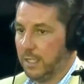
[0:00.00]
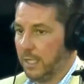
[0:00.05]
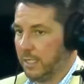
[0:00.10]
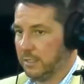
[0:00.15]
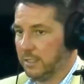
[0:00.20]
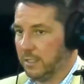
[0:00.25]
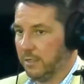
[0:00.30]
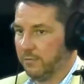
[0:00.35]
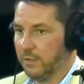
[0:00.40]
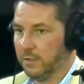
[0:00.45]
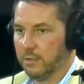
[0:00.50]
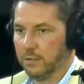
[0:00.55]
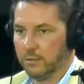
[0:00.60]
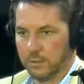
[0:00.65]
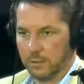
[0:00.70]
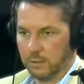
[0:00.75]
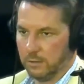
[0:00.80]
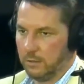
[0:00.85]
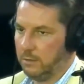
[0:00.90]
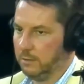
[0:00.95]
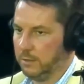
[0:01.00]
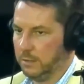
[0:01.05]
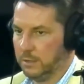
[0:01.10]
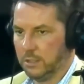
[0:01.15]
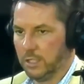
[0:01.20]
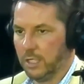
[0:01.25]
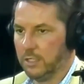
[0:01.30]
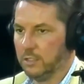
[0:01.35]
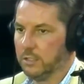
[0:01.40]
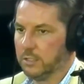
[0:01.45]
That's different. There's all
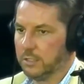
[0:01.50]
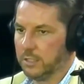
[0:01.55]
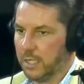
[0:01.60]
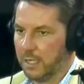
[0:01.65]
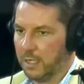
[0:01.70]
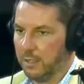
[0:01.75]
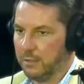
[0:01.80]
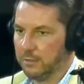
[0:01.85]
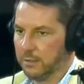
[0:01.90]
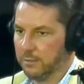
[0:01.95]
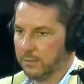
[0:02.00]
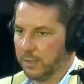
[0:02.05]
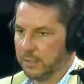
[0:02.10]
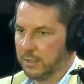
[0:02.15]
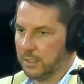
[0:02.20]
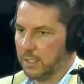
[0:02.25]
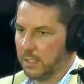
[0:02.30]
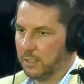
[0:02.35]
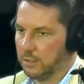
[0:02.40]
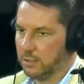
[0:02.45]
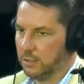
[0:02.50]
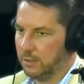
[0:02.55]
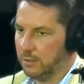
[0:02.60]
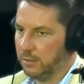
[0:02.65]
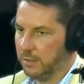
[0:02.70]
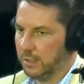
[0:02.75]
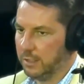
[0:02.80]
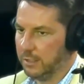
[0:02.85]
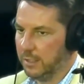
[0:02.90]
these changes now to residential,